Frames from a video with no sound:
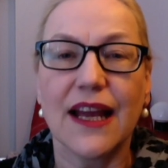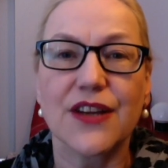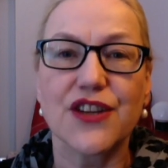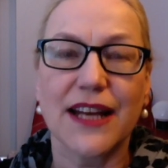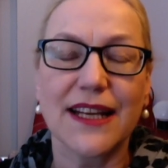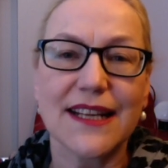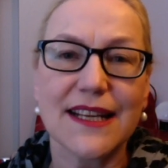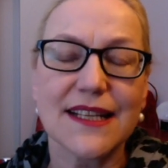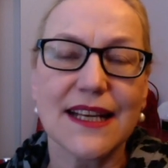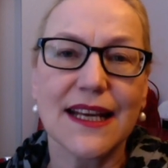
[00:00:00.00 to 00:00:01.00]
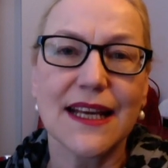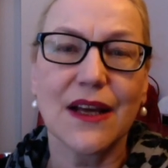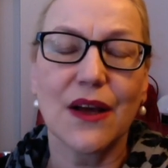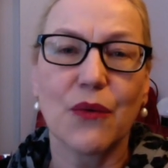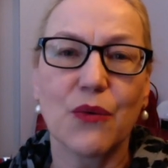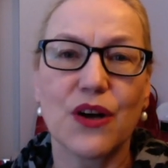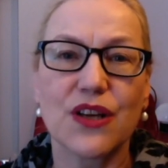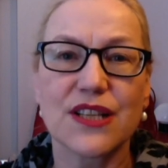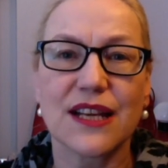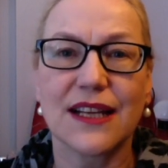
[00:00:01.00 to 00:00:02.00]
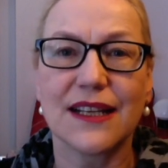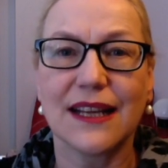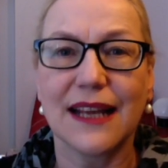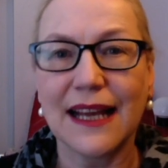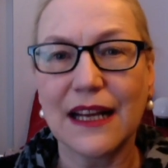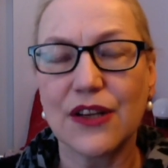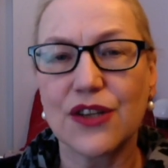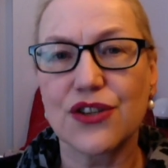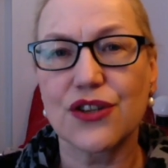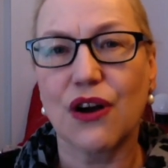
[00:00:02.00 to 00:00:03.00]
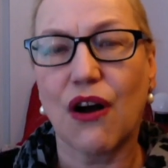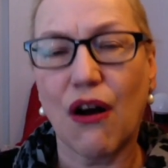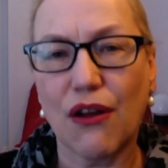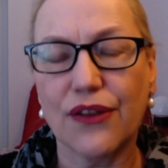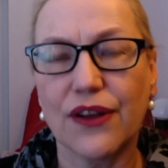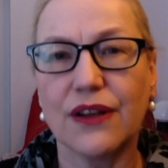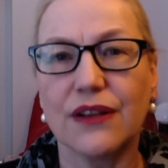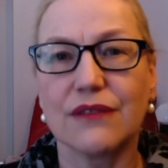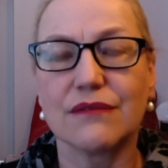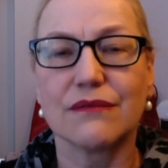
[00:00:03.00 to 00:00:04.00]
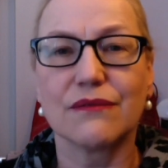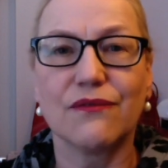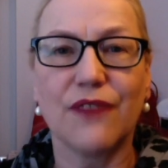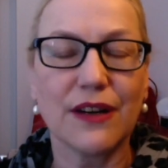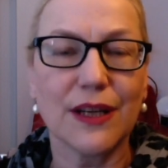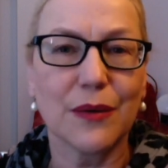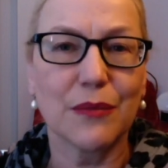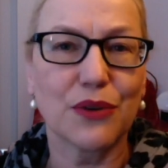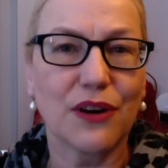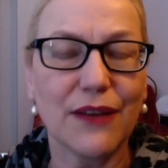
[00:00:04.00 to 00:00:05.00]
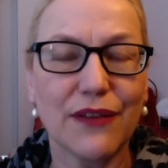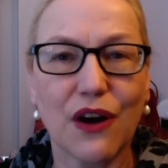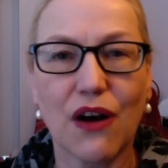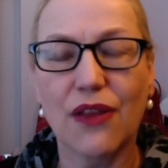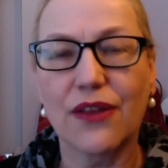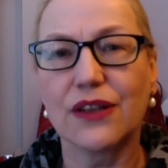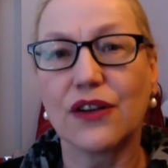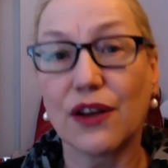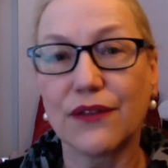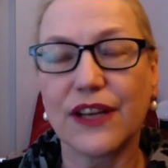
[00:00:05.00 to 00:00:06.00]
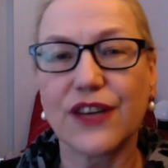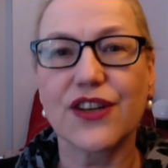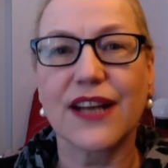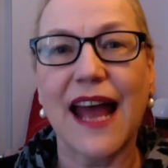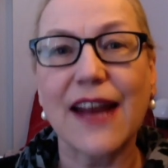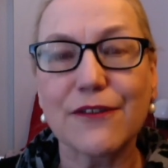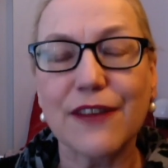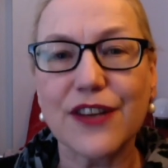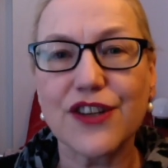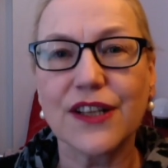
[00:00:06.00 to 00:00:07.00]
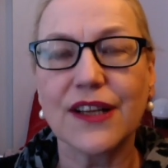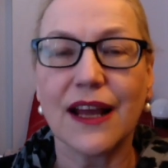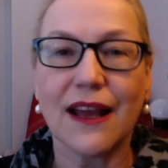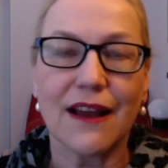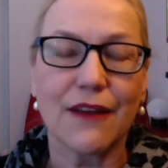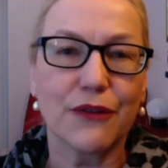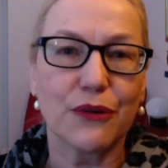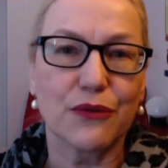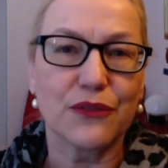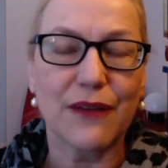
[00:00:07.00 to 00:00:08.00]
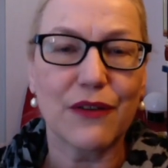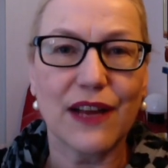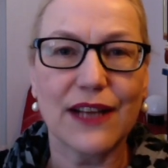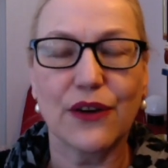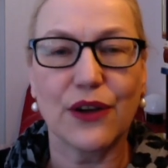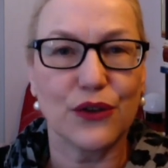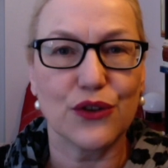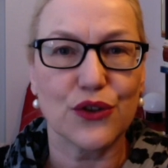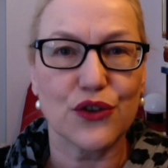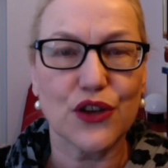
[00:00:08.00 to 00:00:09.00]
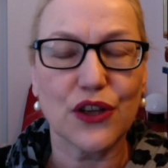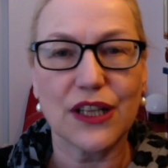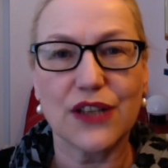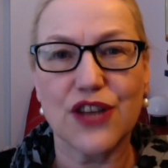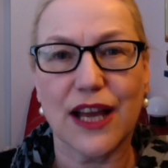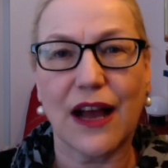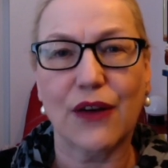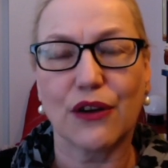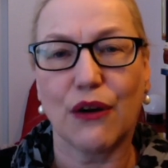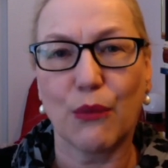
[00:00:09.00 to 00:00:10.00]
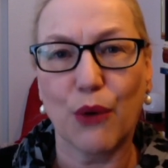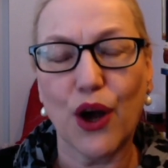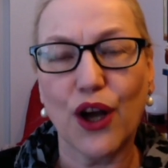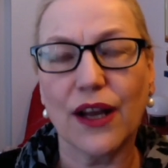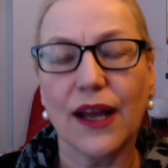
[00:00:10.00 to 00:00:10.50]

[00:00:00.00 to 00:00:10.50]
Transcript: Jenny Diski was an English author, very prolific author, non-fiction and fiction. If you've never read her, you should certainly check out her work.